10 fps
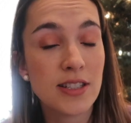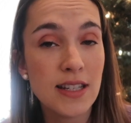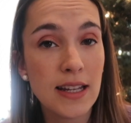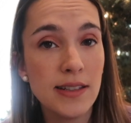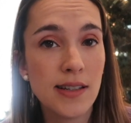
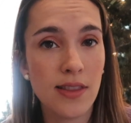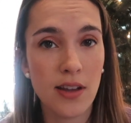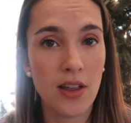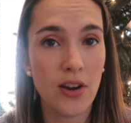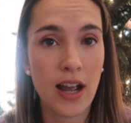sand and
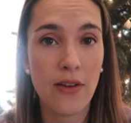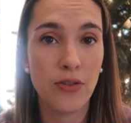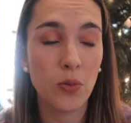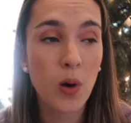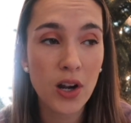the other half
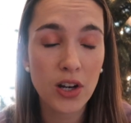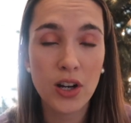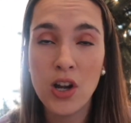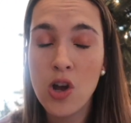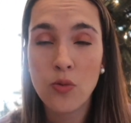for water.